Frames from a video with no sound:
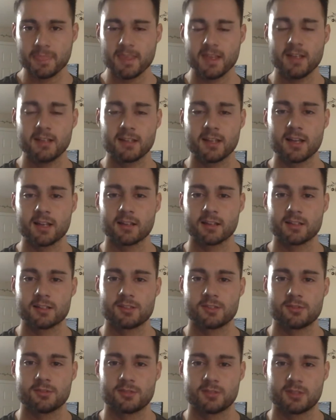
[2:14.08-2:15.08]
And that
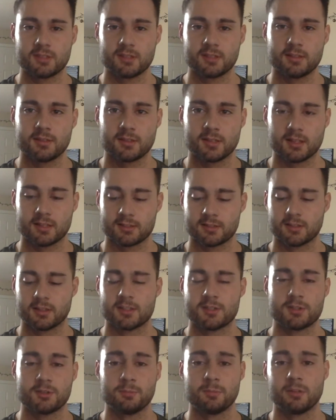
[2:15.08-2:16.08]
lets
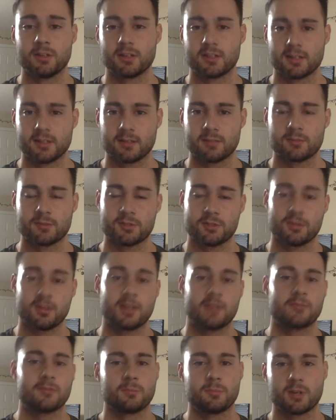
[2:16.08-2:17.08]
you plug in what you
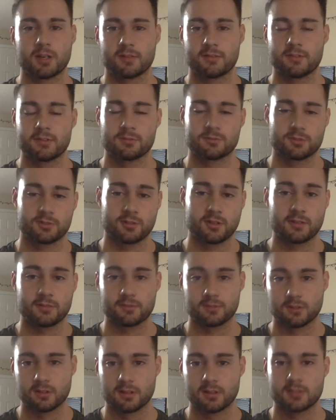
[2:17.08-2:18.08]
had for breakfast, what you had
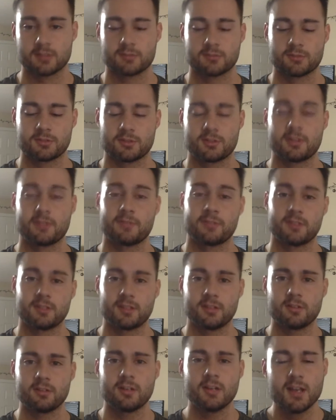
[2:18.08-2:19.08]
for lunch, what you had for
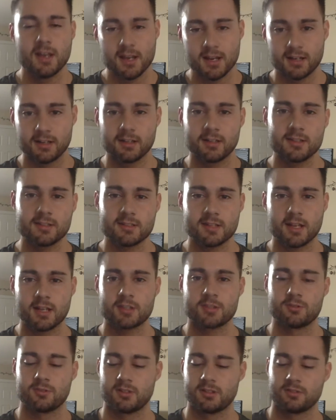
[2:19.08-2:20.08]
dinner, and any
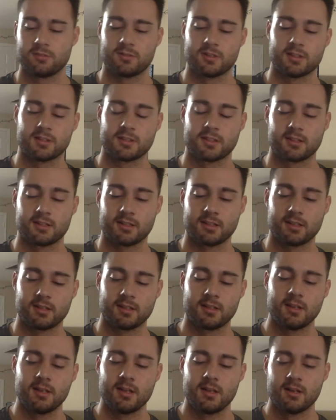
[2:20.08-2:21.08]
snacks you eat throughout that
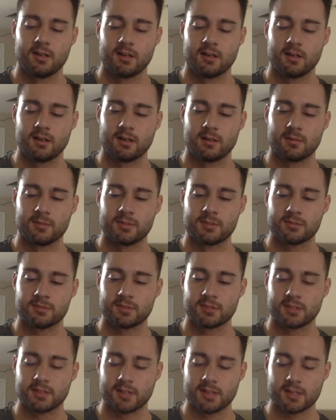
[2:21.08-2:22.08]
day. It's
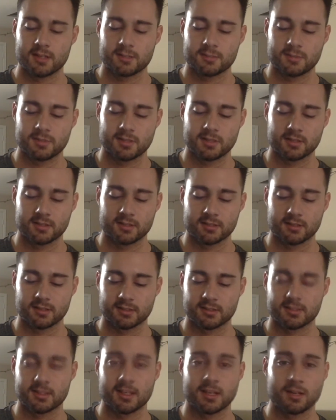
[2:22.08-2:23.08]
really nice because,
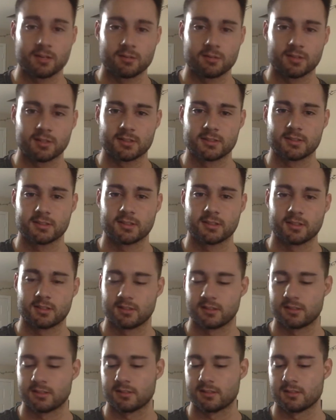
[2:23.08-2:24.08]
let's say I wanted
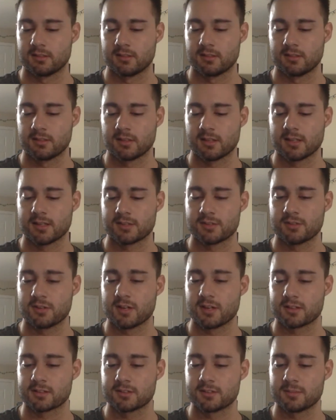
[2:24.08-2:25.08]
to
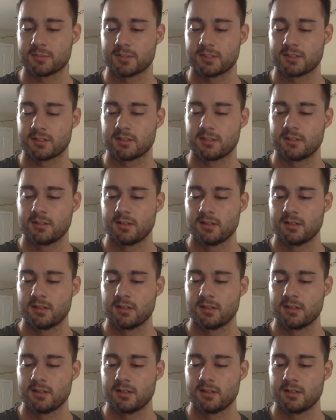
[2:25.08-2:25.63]
track something.